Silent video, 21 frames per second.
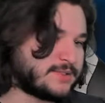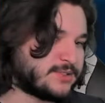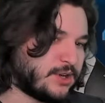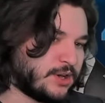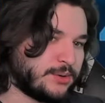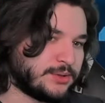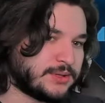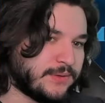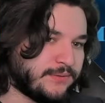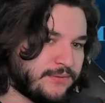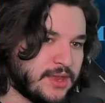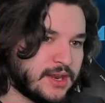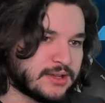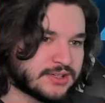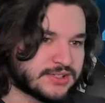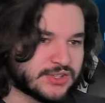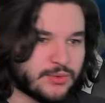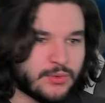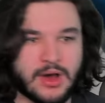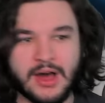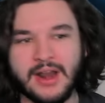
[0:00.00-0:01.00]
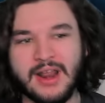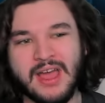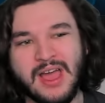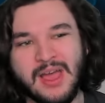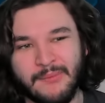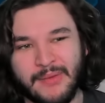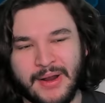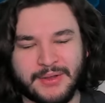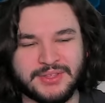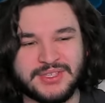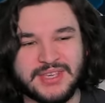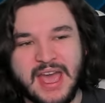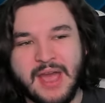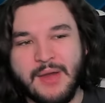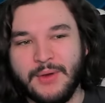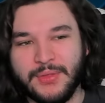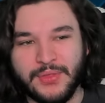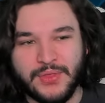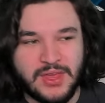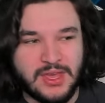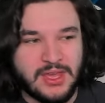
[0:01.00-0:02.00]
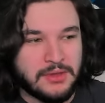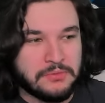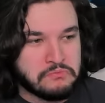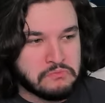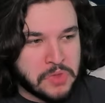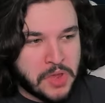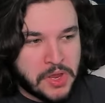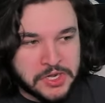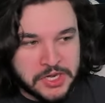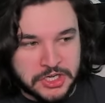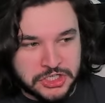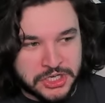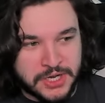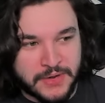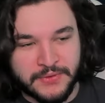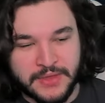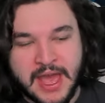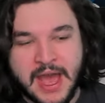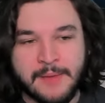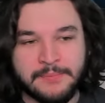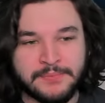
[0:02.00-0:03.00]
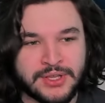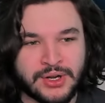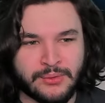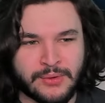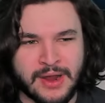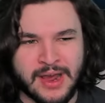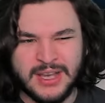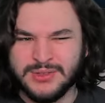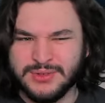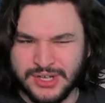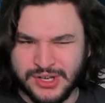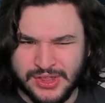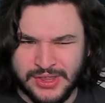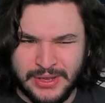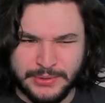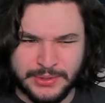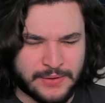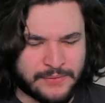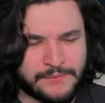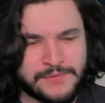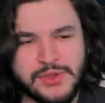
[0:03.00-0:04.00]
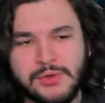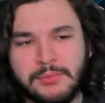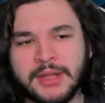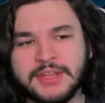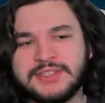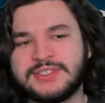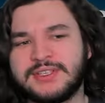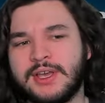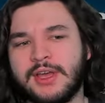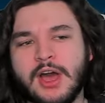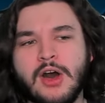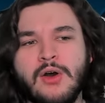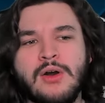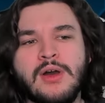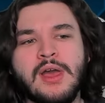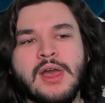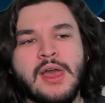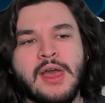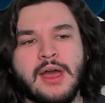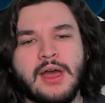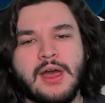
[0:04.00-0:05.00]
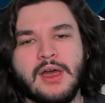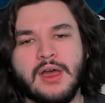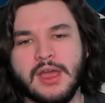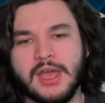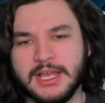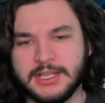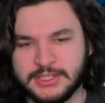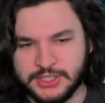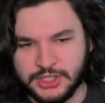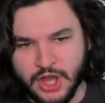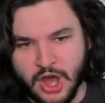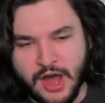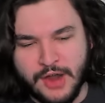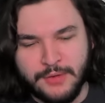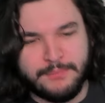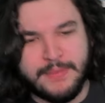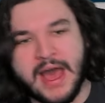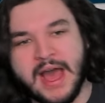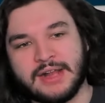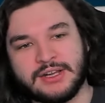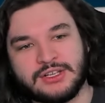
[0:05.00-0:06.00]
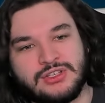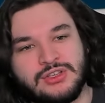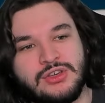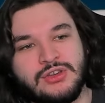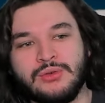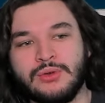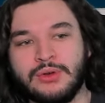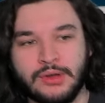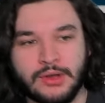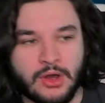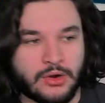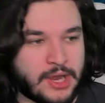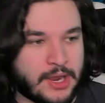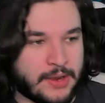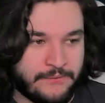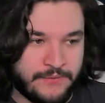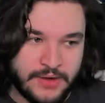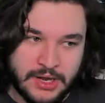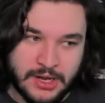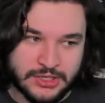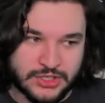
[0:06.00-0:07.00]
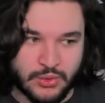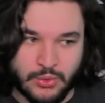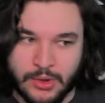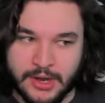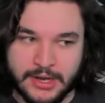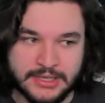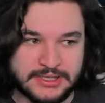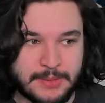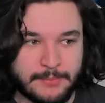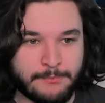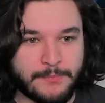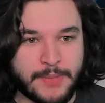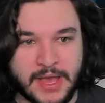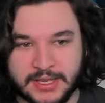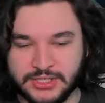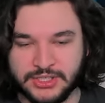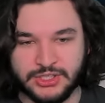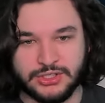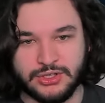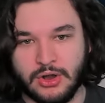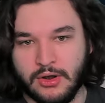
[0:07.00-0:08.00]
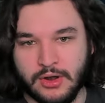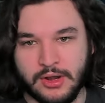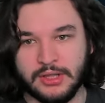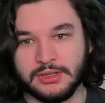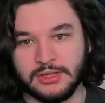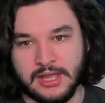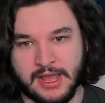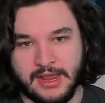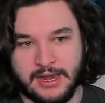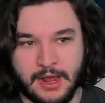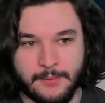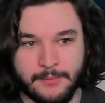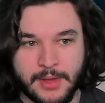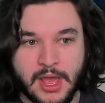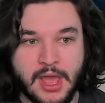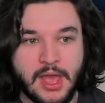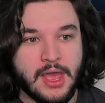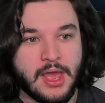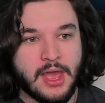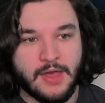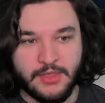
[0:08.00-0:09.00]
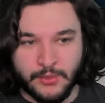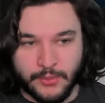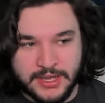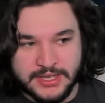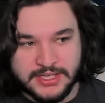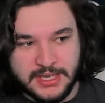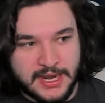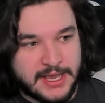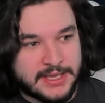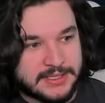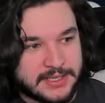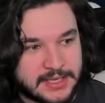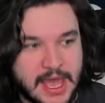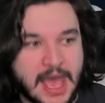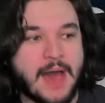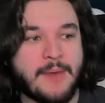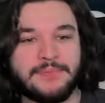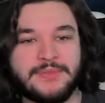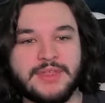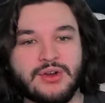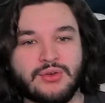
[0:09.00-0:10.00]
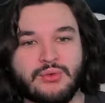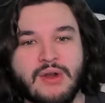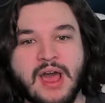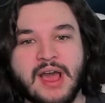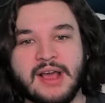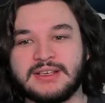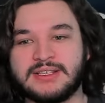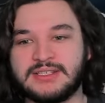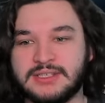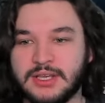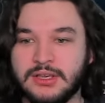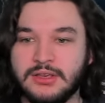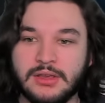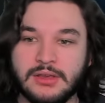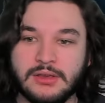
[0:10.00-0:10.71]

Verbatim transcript: starting with the Phoenix squad, but I would say with the addition of Captain Rex, which I think was a few months ago, it's gone back to, okay, Phoenix squad is the best starting lineup. And the reason is Captain Rex,